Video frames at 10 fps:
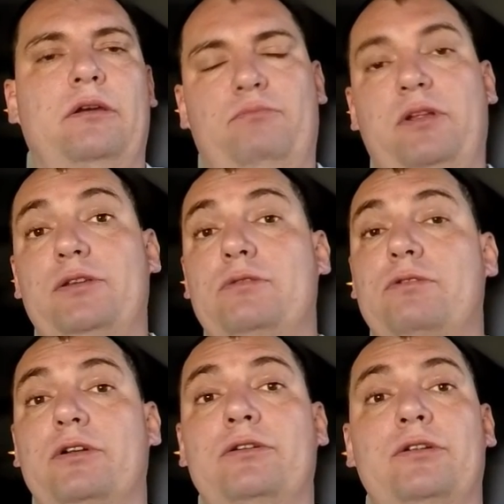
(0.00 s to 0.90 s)
Plus,
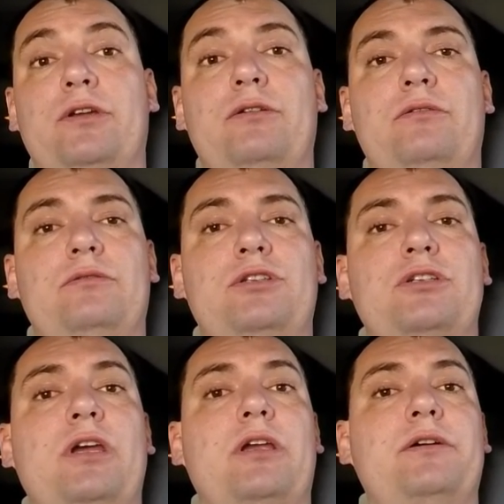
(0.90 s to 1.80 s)
we're gonna go
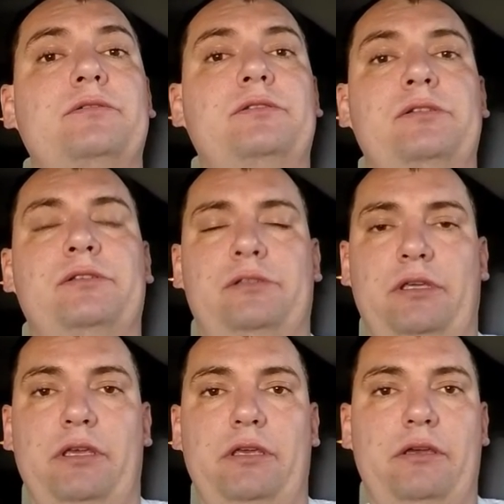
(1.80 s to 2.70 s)
check out to
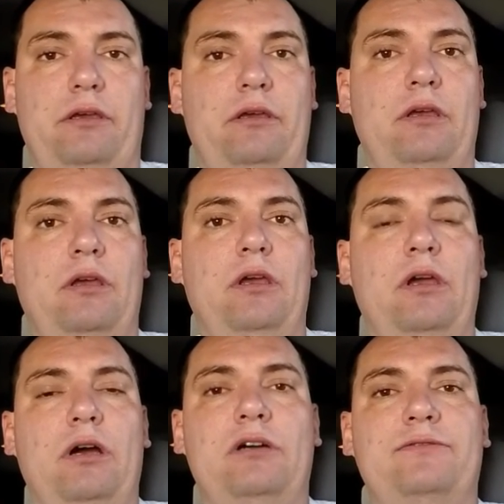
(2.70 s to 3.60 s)
see uh,
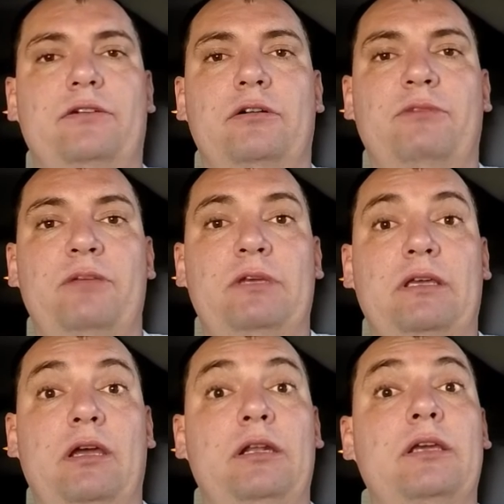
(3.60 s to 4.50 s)
how far my
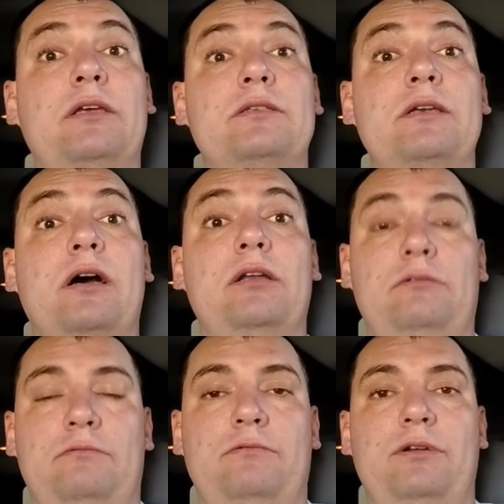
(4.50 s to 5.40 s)
mechanic has
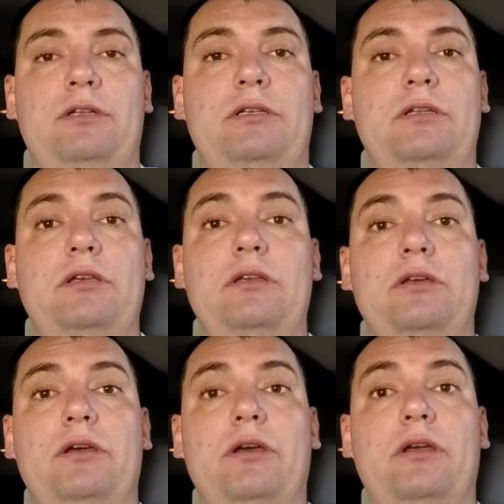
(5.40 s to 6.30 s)
gotten with
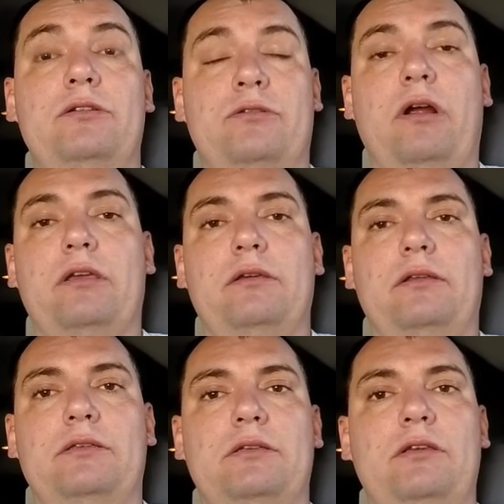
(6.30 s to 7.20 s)
the uh, truck
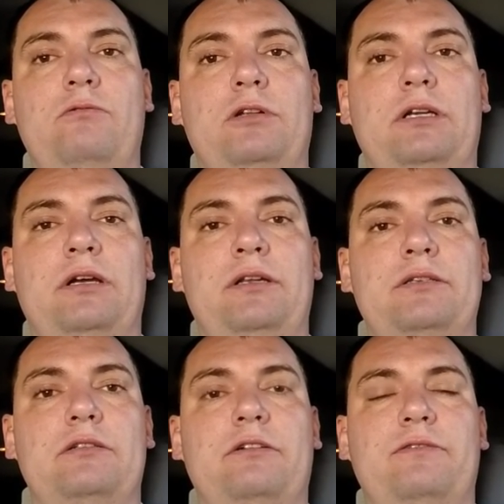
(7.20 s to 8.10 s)
yet, see what kind of
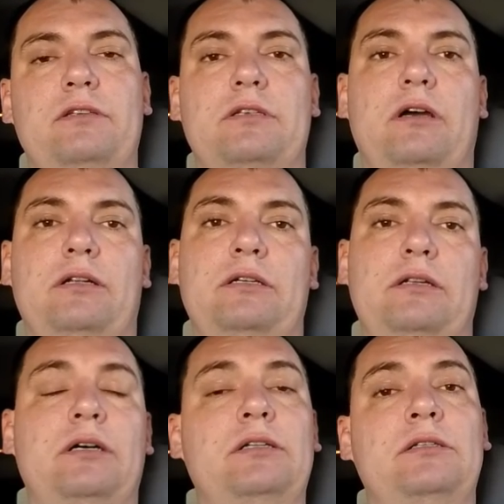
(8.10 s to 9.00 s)
stuff he's gotten
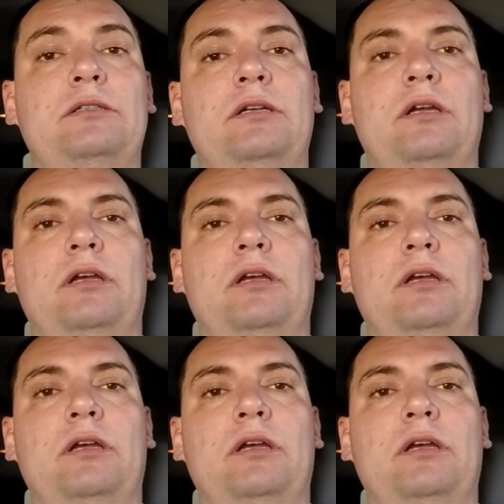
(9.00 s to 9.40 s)
done, and